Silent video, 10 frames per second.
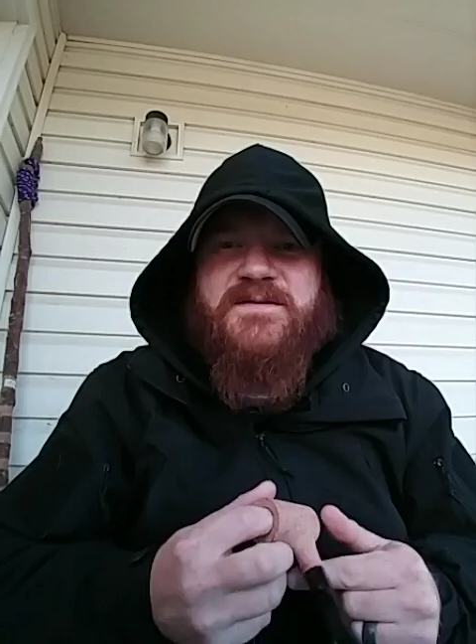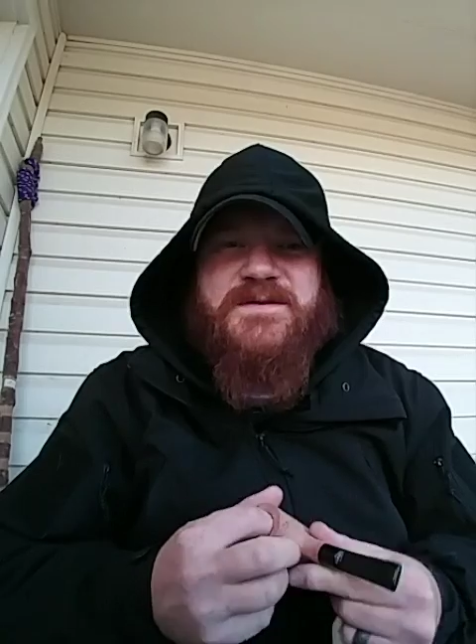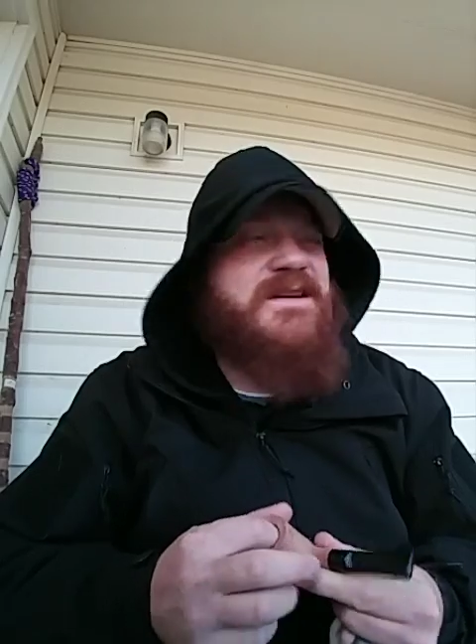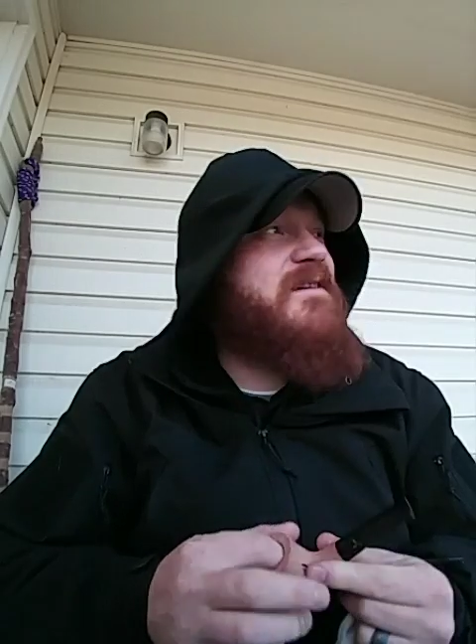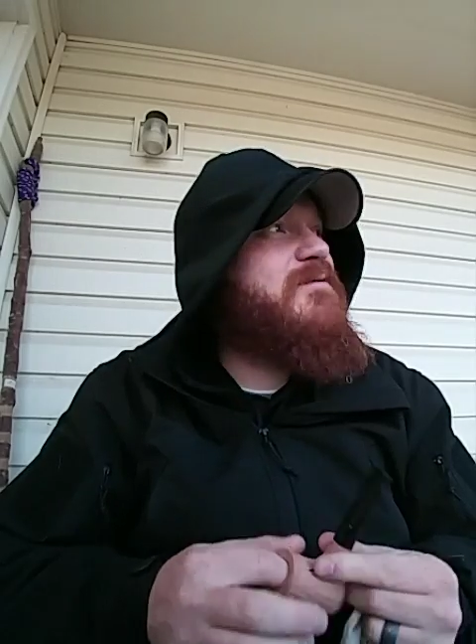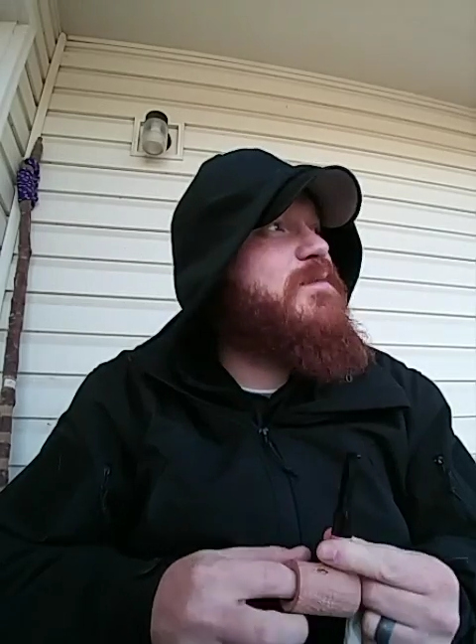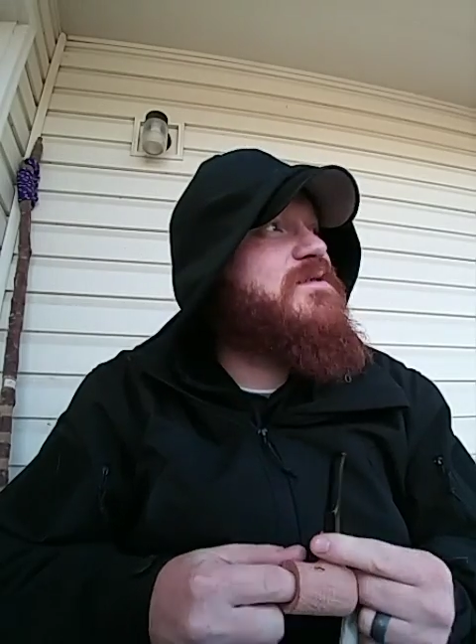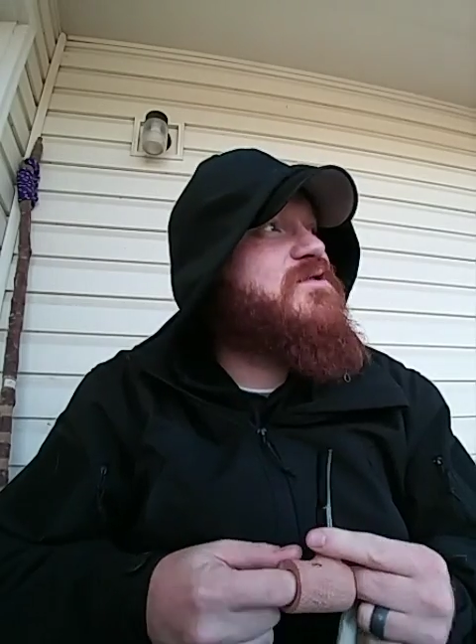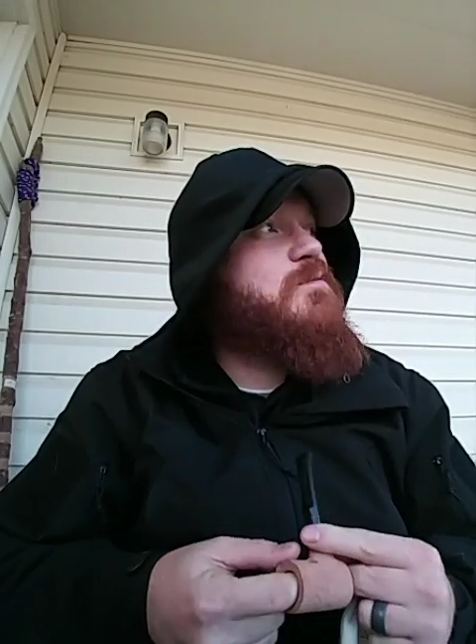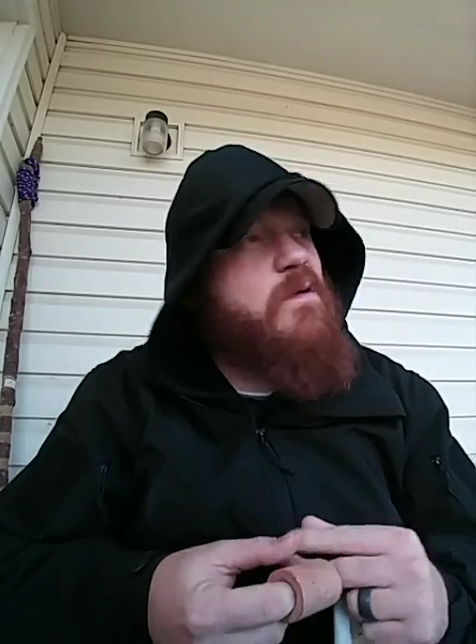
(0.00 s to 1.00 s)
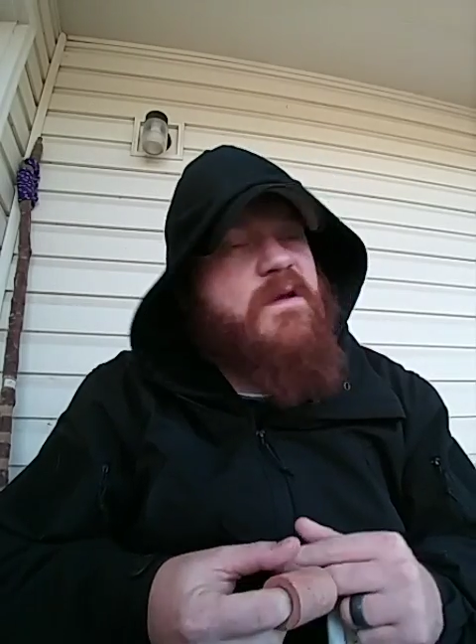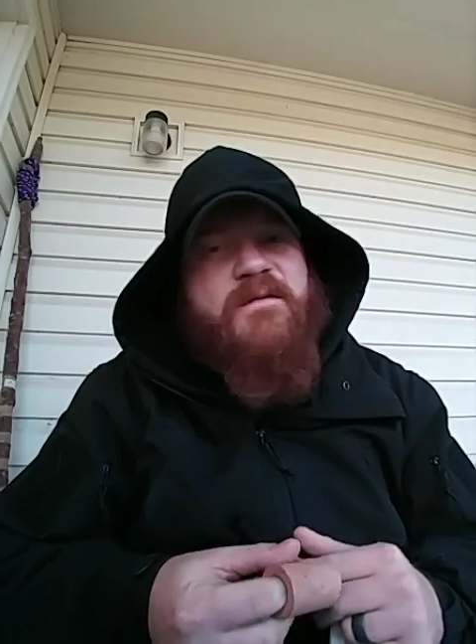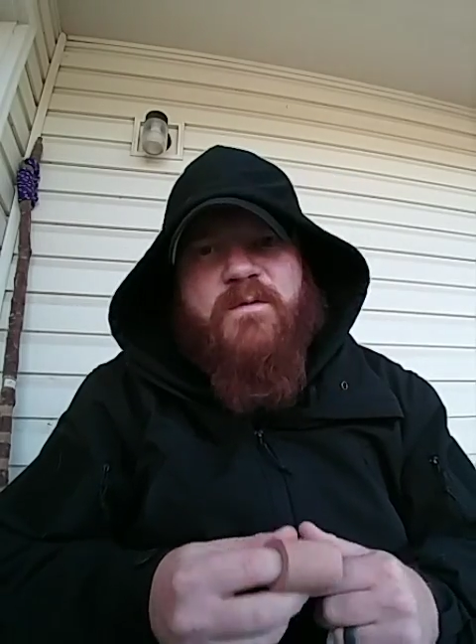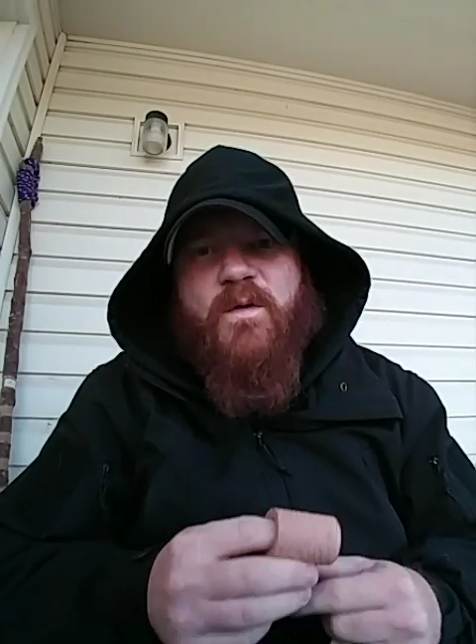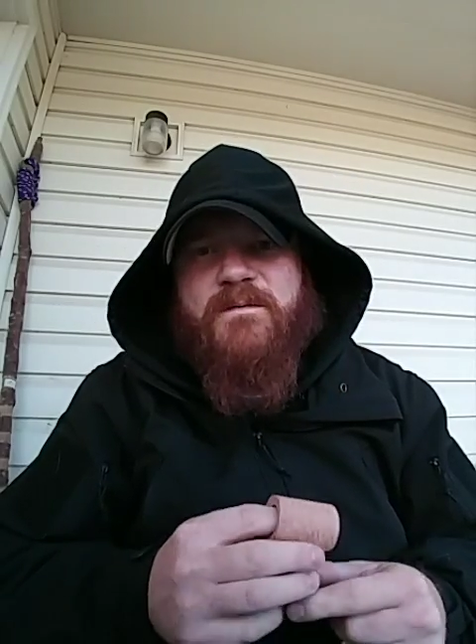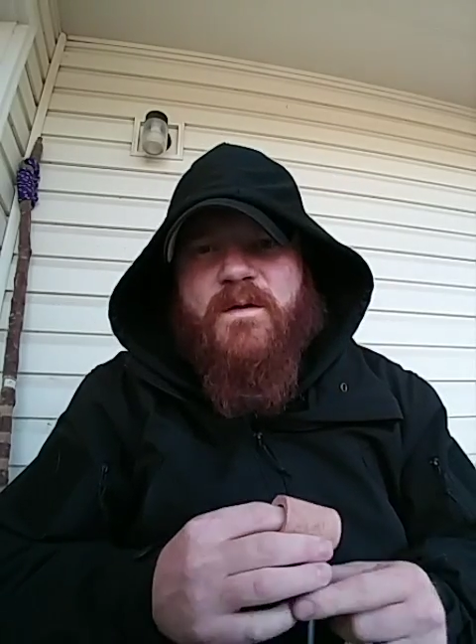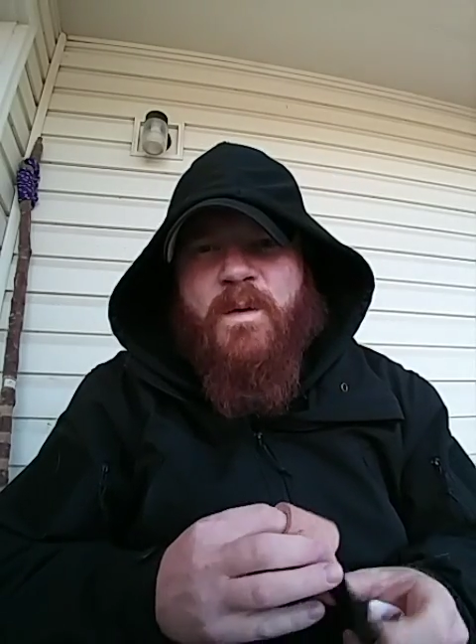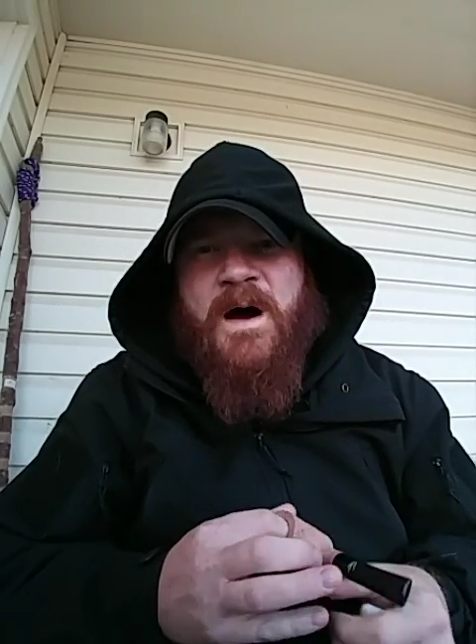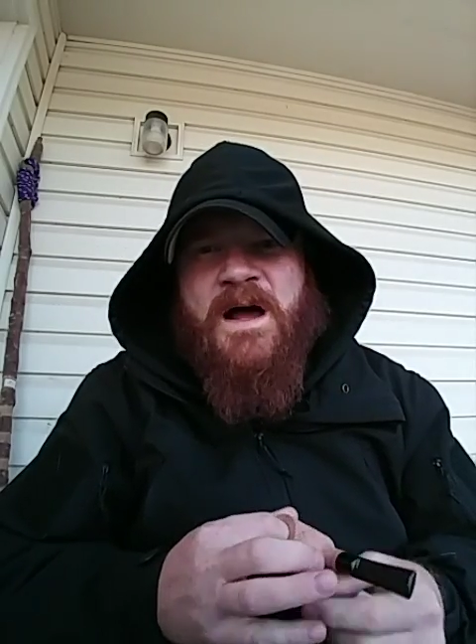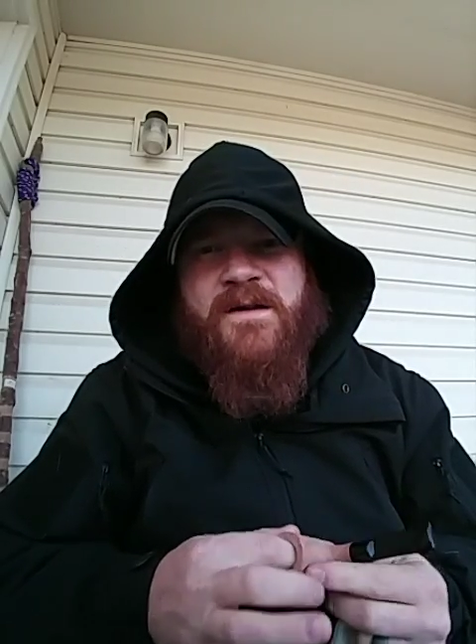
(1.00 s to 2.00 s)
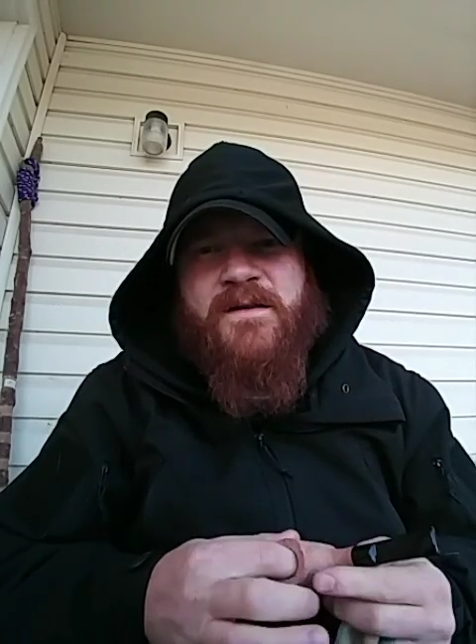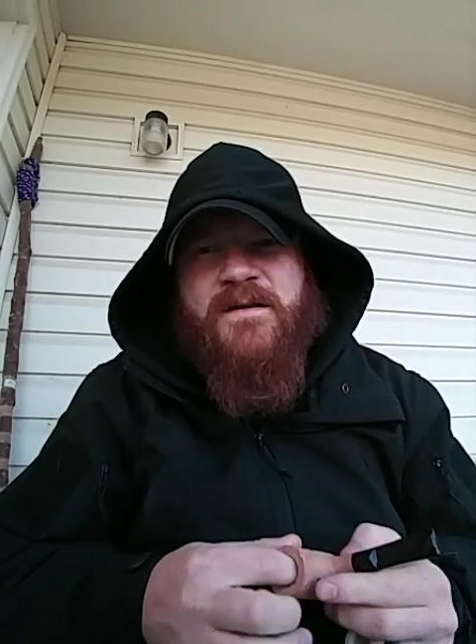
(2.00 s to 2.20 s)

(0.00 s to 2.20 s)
which I haven't been smoking for a while.